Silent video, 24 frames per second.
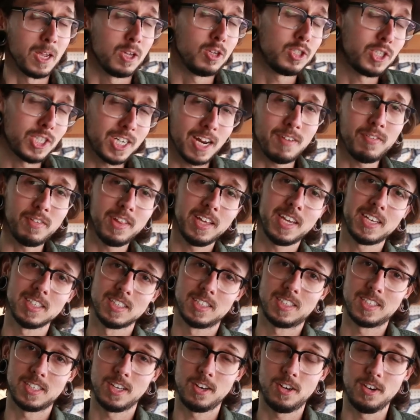You should definitely
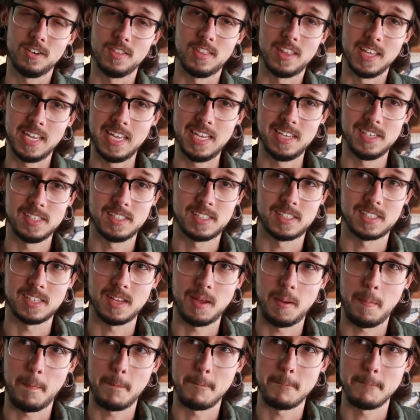consider these
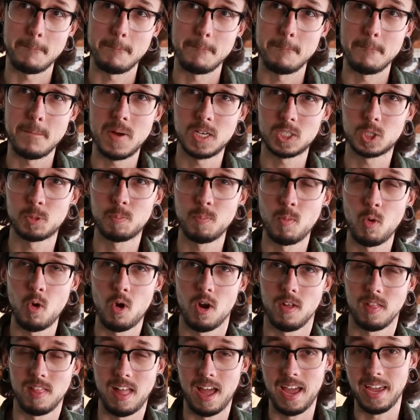much
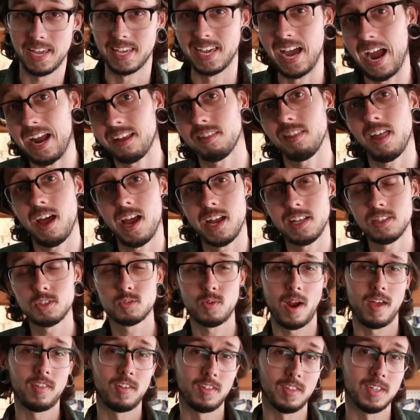more like
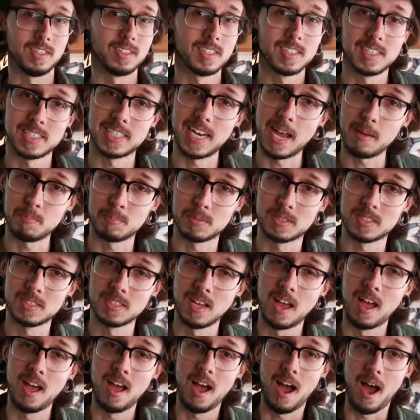guidelines rather than
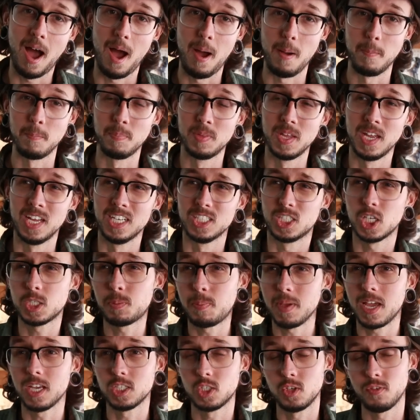steps.
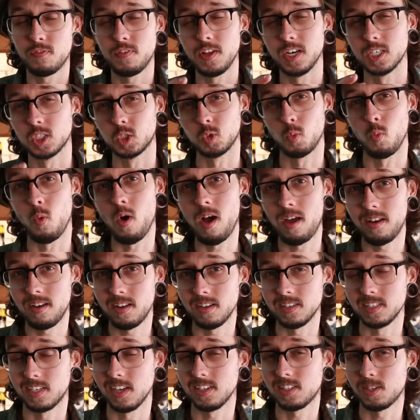Just because you finish
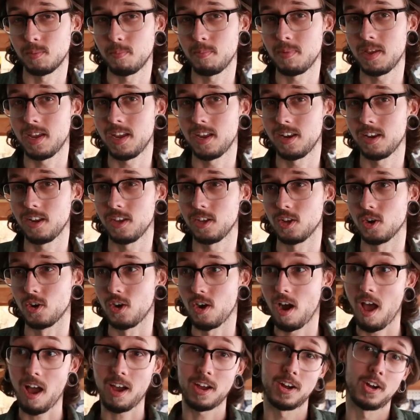one doesn't mean you're
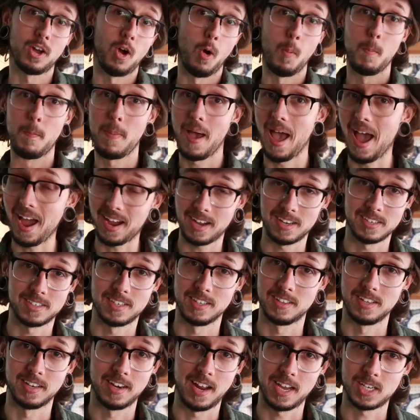not going to go back
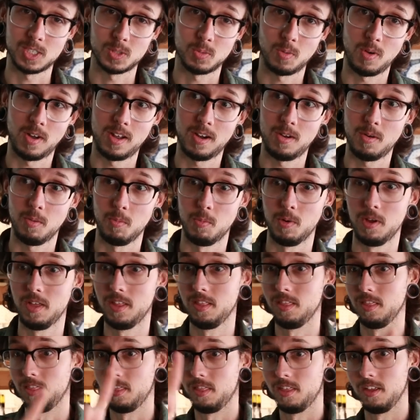to the next one
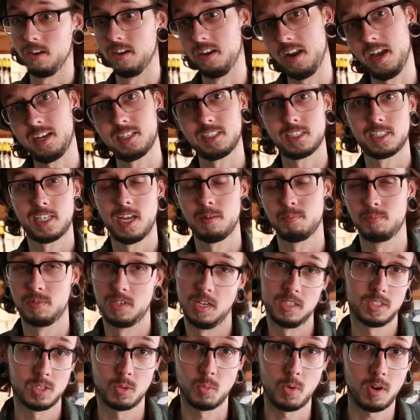when the next step
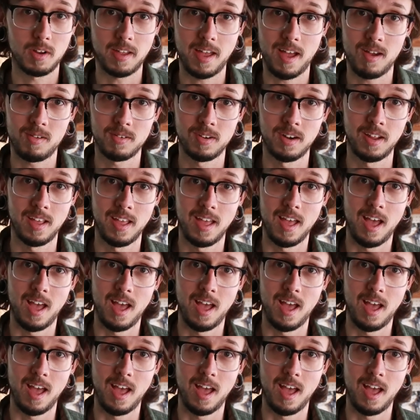doesn't work out.